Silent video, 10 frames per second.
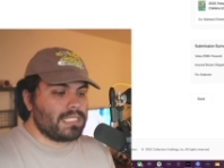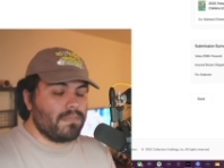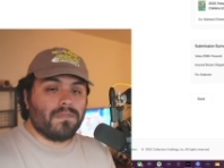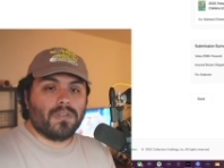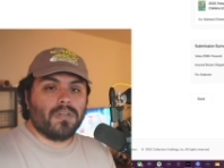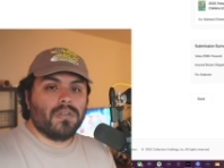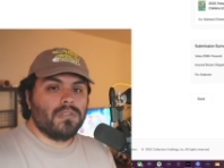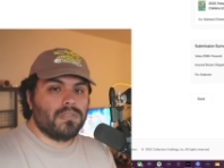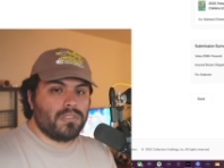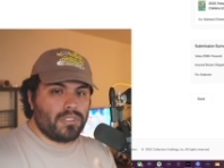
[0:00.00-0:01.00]
them for
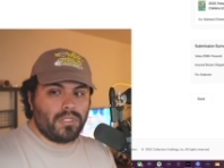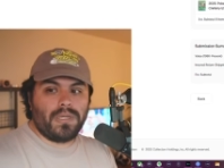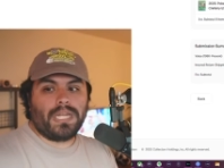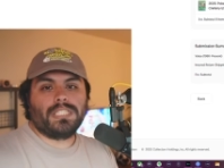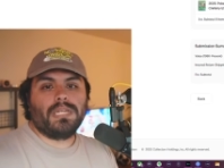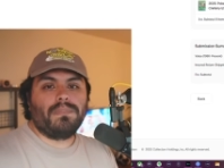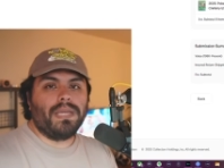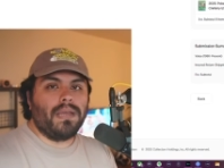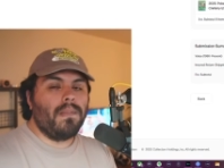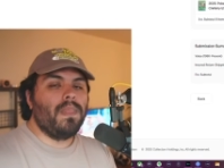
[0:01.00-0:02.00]
2-day
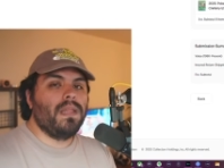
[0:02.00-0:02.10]
shipping